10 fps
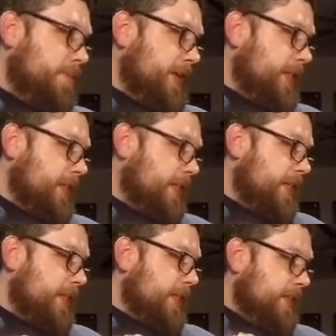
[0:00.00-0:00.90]
but
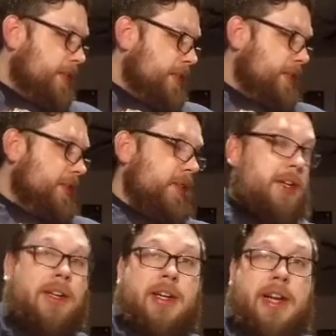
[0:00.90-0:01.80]

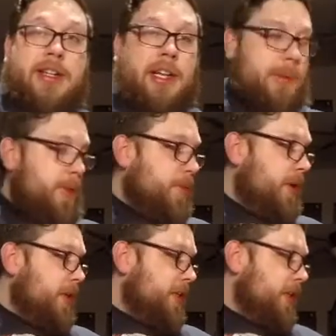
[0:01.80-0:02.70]
he did not tell me
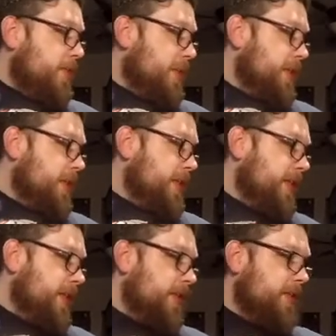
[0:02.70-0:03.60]
what he was
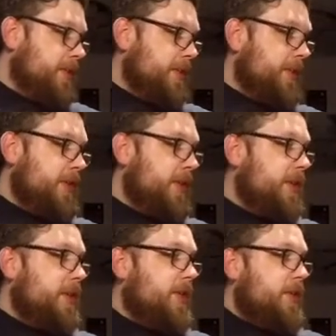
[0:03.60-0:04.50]
sending,
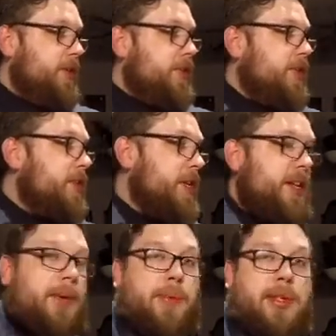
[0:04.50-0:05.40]
just that
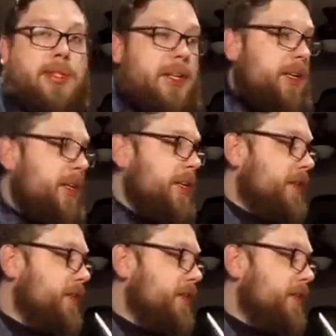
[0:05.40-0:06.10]
he was sending it.